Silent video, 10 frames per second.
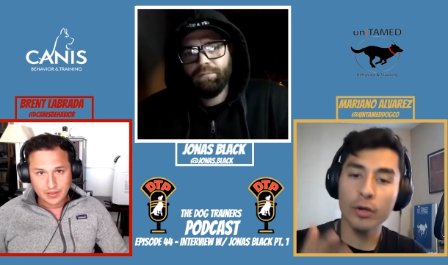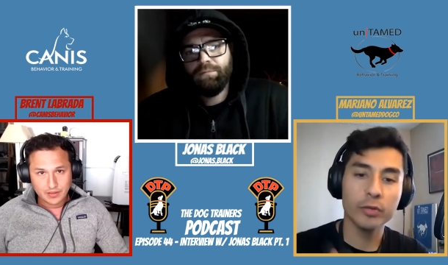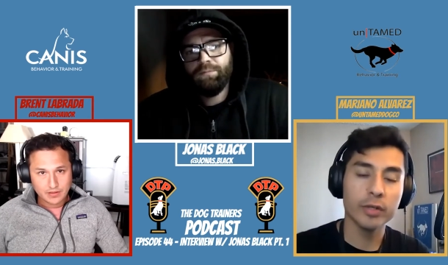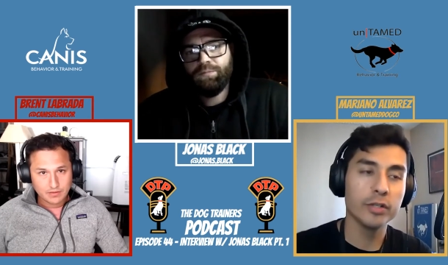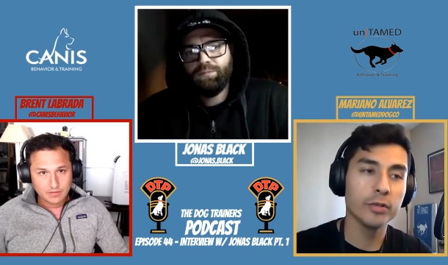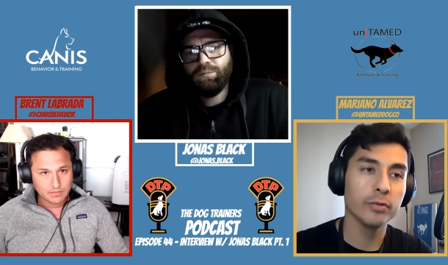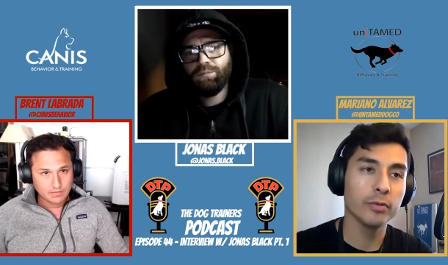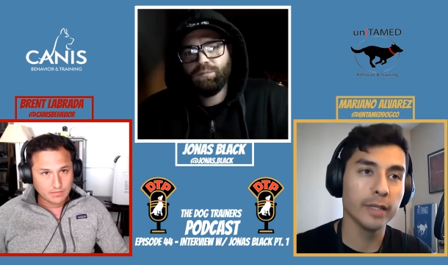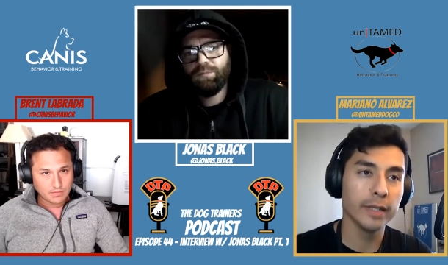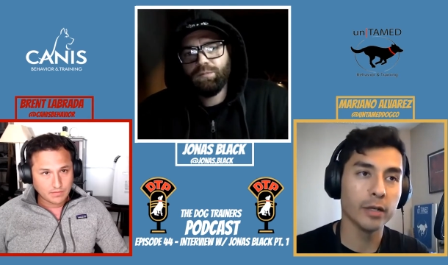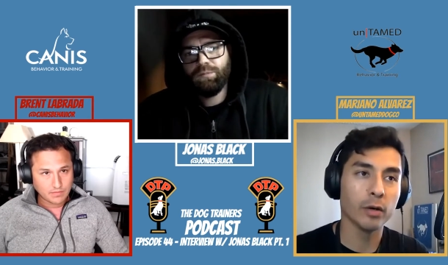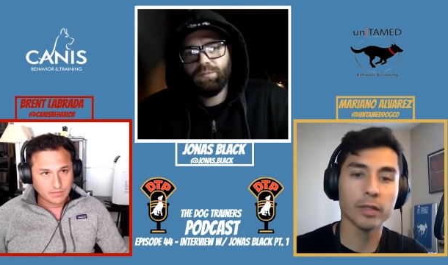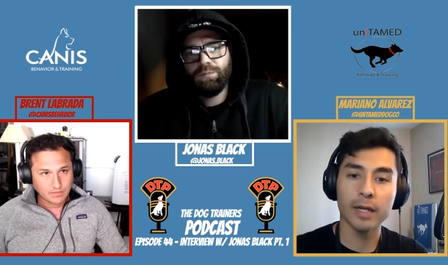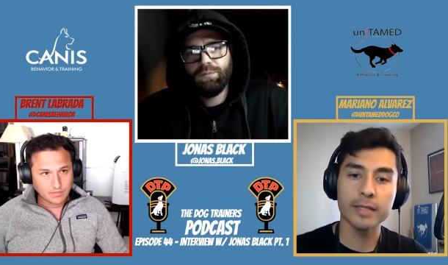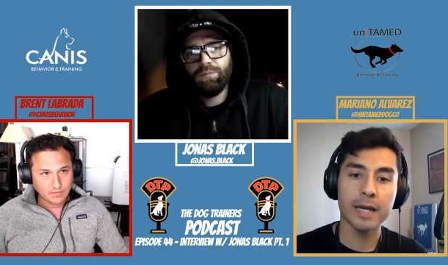Speaker 1: can do the, you know a lot
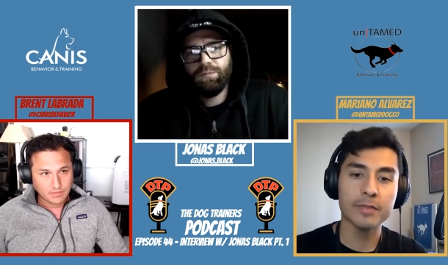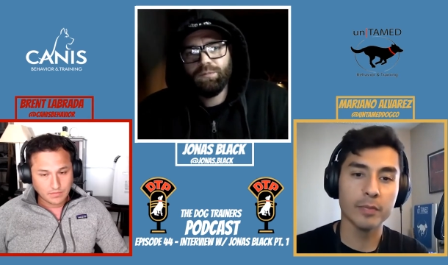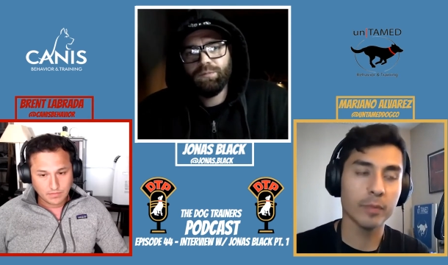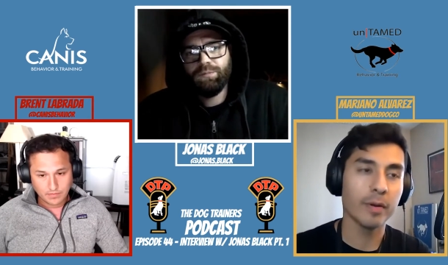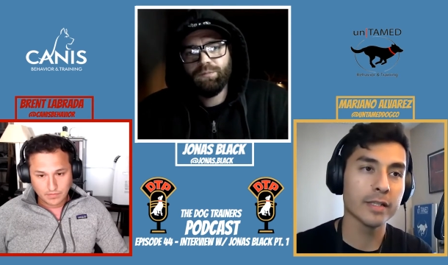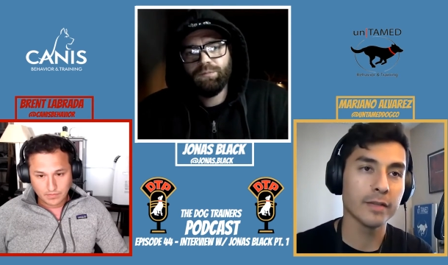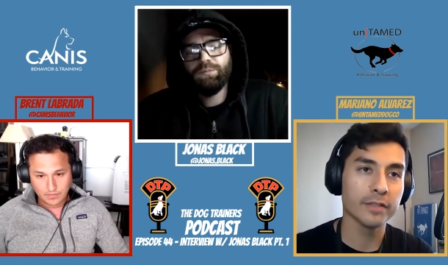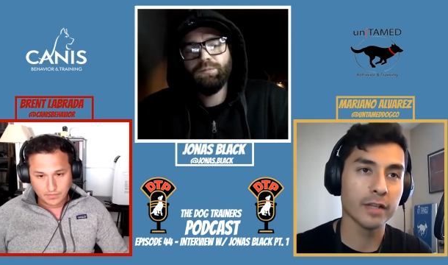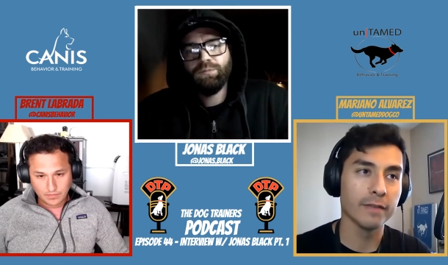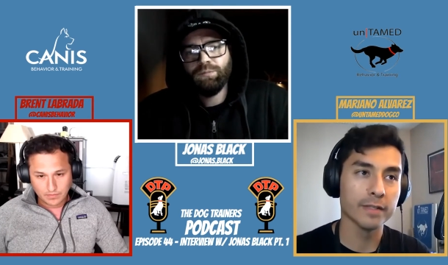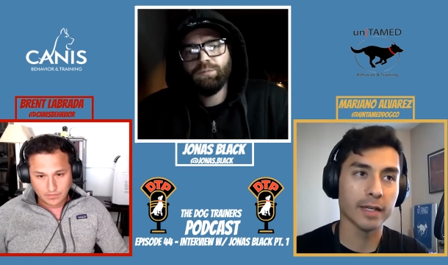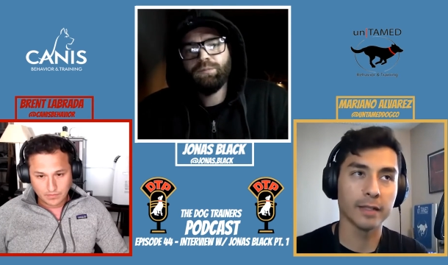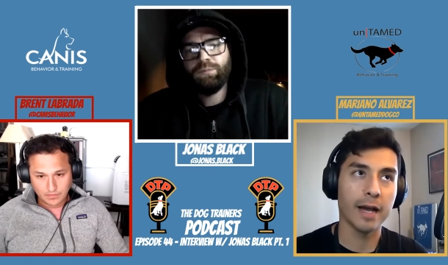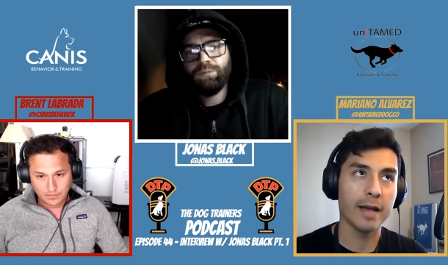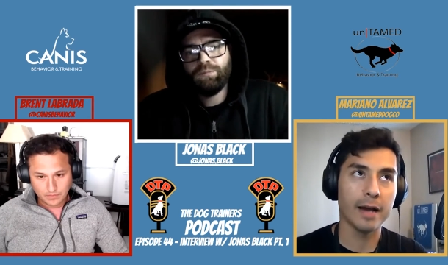of times the pure positive stuff is like
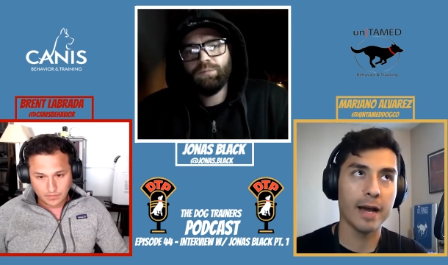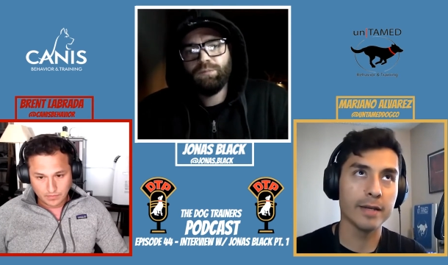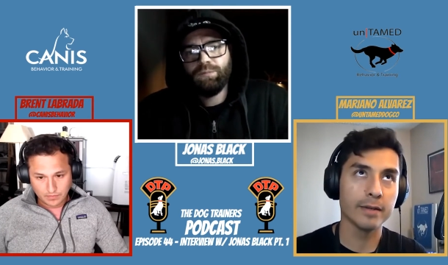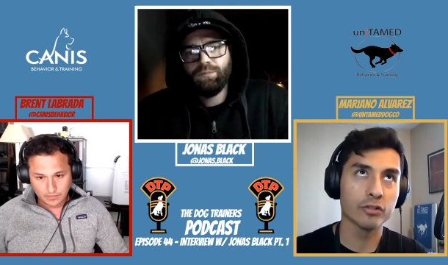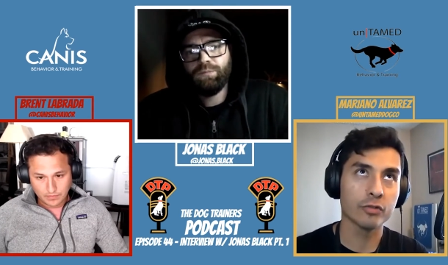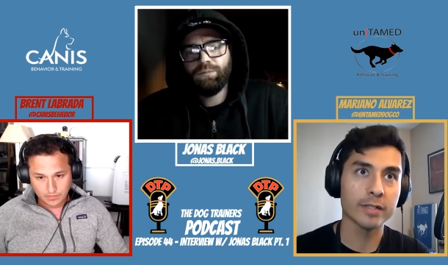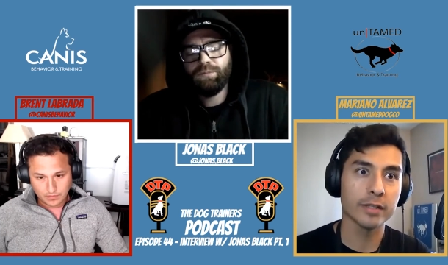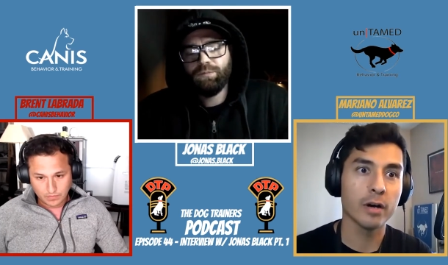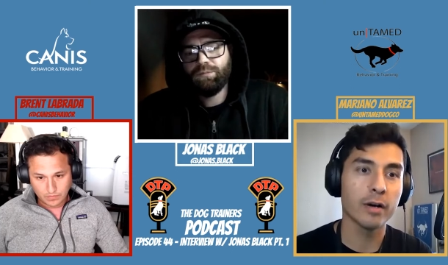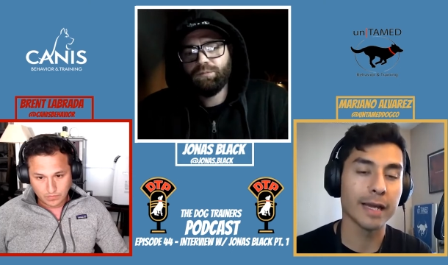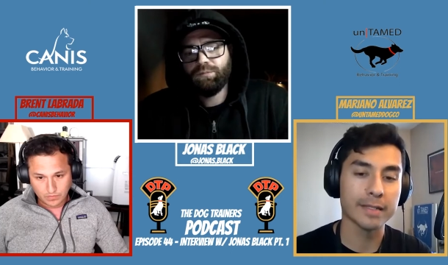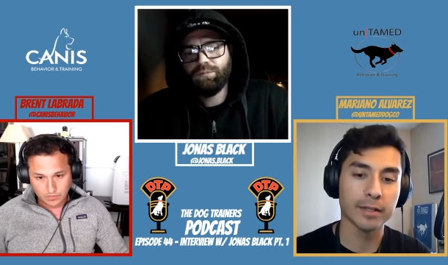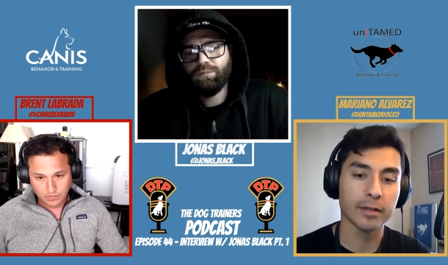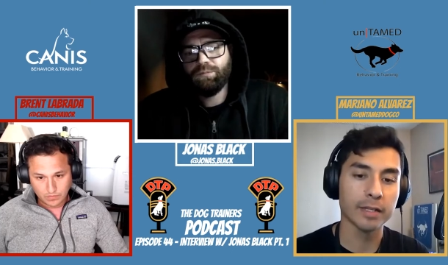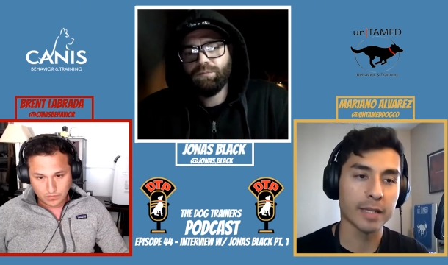i i stress the dog as
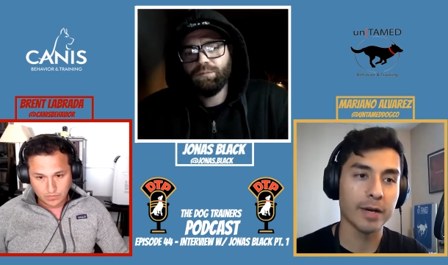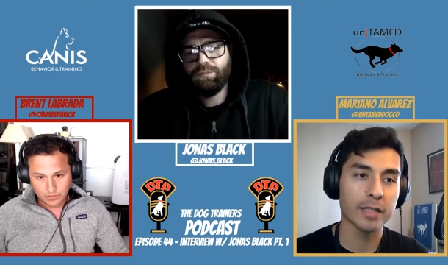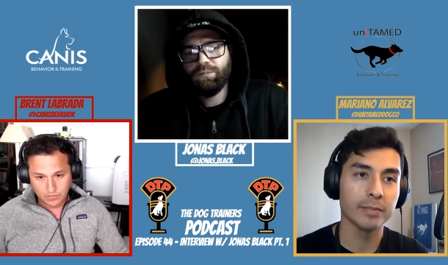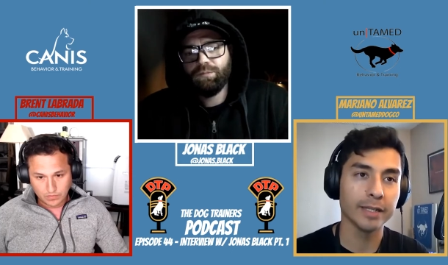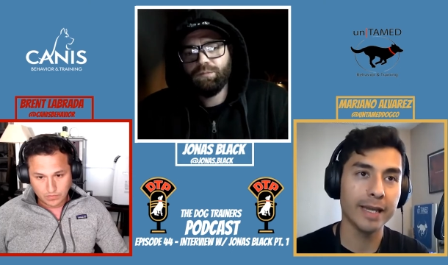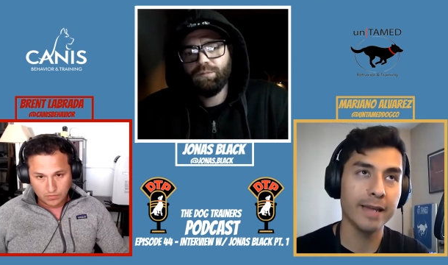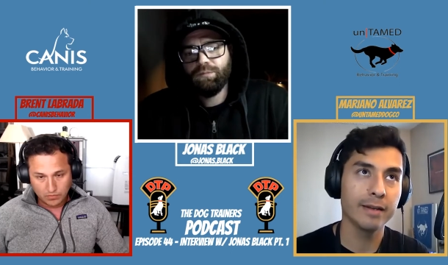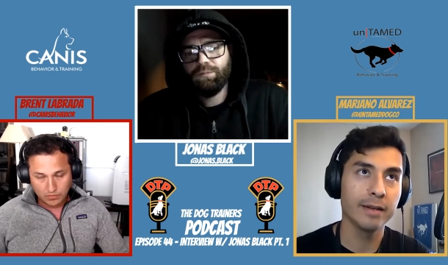little as i possibly can